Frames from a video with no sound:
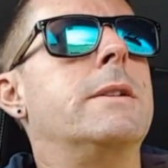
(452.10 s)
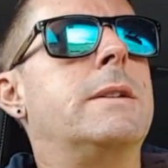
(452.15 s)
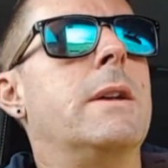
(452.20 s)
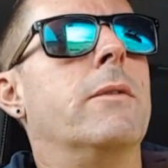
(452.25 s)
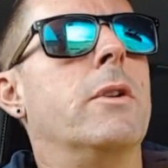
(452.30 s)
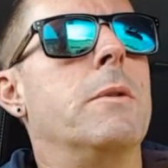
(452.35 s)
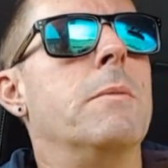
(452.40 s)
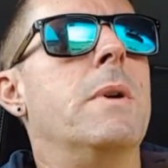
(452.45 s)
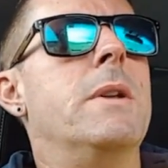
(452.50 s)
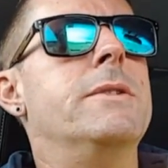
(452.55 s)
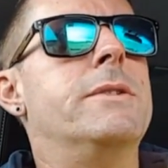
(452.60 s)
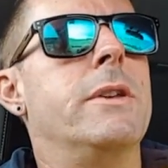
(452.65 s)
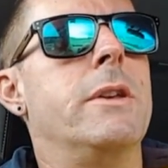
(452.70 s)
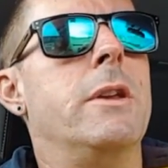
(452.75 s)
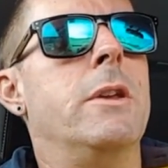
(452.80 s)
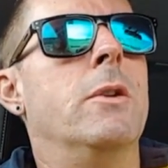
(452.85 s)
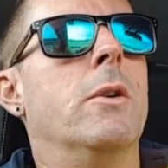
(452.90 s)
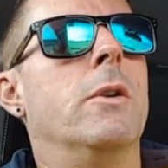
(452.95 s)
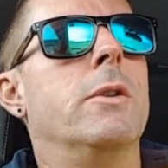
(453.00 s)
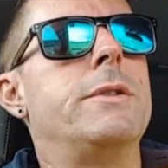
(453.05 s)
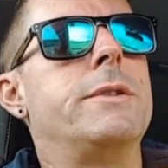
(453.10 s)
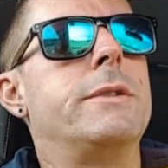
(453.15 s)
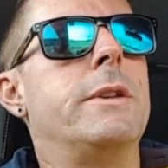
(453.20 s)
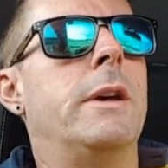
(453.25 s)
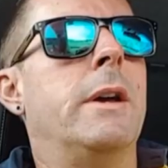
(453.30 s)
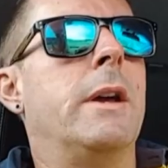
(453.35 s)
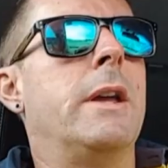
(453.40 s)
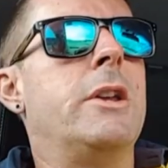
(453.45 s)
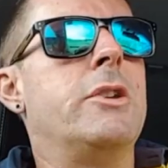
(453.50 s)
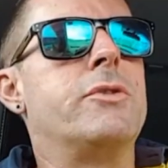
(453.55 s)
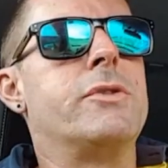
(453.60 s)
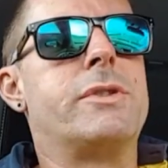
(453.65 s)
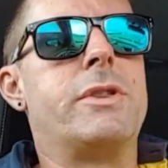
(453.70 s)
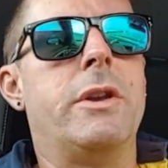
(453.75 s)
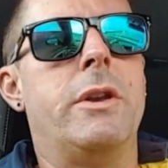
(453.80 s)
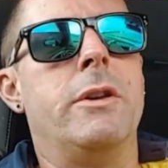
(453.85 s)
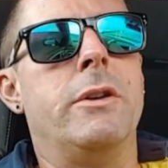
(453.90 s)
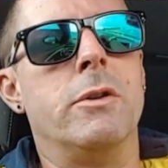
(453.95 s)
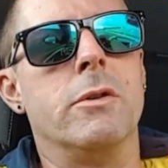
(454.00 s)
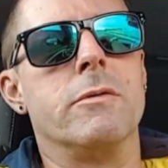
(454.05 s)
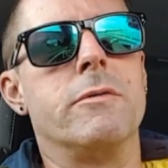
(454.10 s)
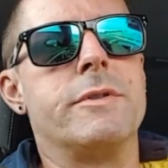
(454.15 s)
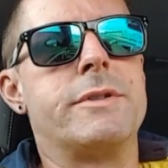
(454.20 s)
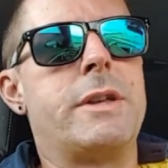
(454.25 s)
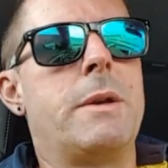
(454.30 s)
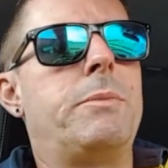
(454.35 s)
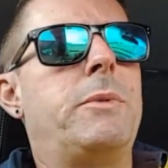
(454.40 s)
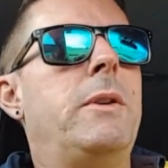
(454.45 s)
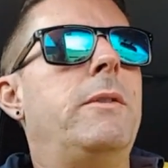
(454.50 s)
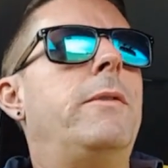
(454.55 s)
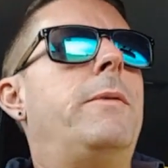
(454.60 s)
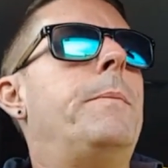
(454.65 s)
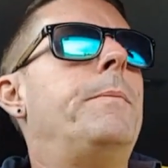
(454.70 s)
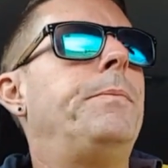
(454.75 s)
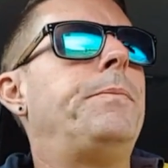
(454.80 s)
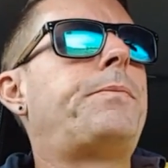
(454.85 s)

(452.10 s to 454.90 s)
Generally means that you're not interested and not receptive.